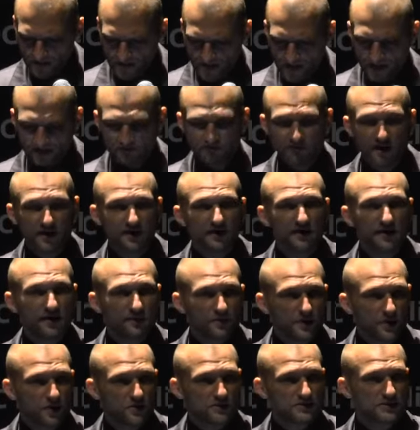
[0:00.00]
And finally,
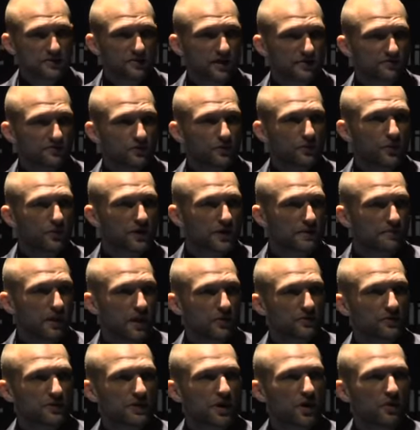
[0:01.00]
we also have to worry
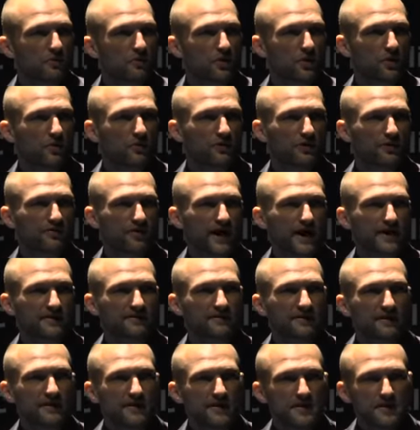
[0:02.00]
about the homegrown
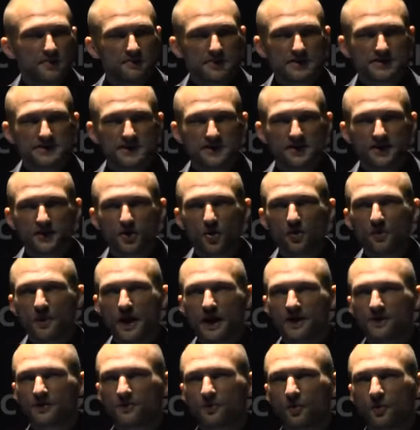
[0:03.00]
threat. Basically, no
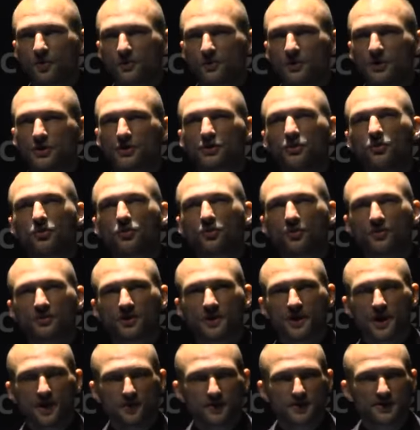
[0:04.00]
matter what we do on the
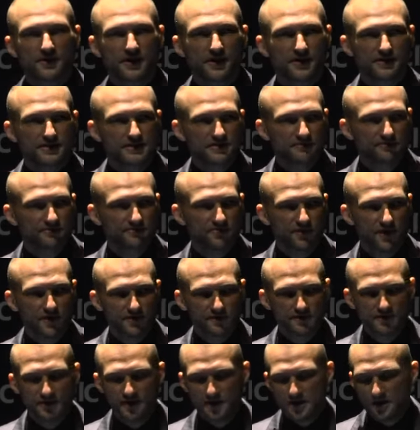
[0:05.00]
counterterrorism
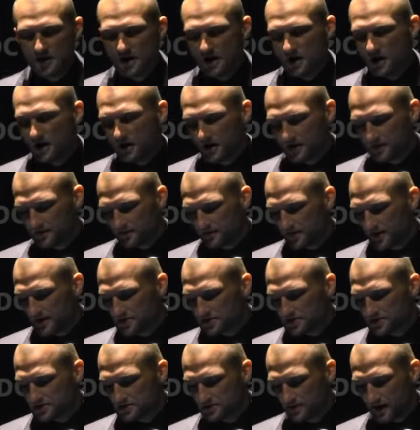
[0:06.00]
front in
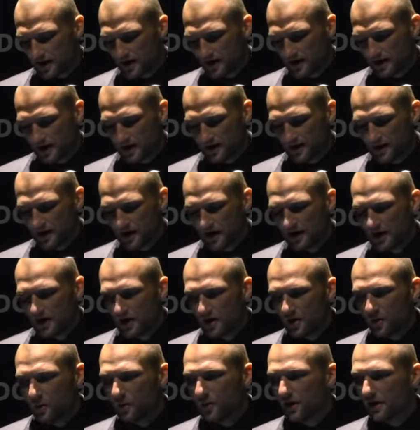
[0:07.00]
relation to Al-Qaeda,
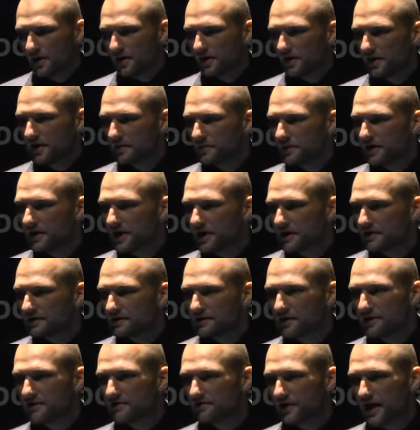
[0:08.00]
will eliminate
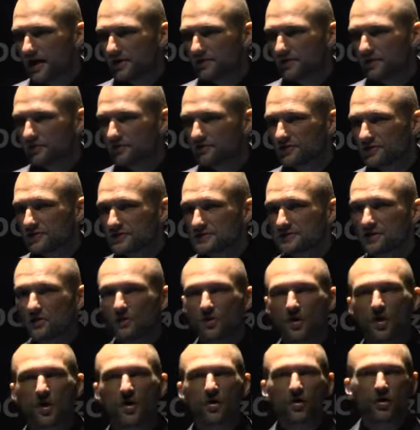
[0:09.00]
the threat of the
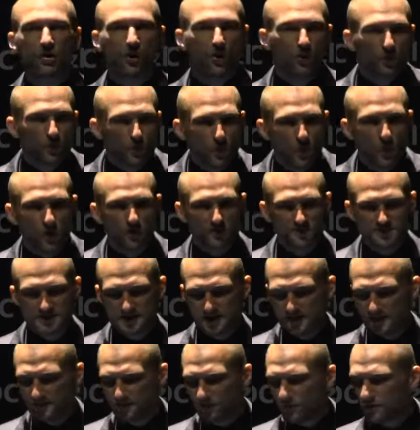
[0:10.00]
so-called lone wolves
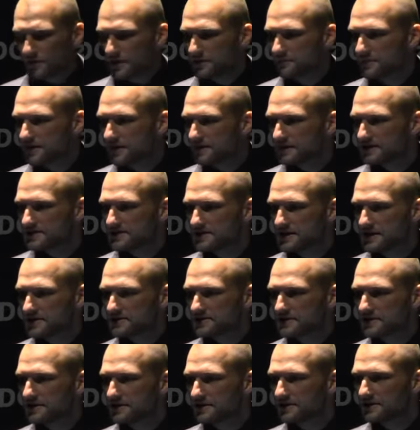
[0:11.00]
that have already been
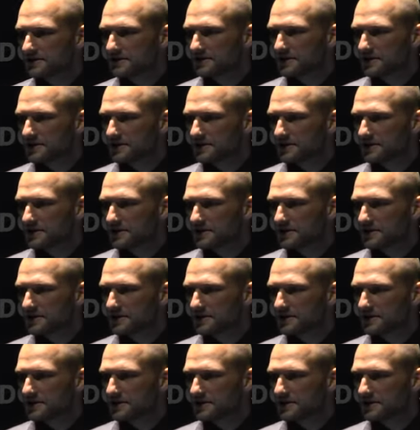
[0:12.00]
discussed here.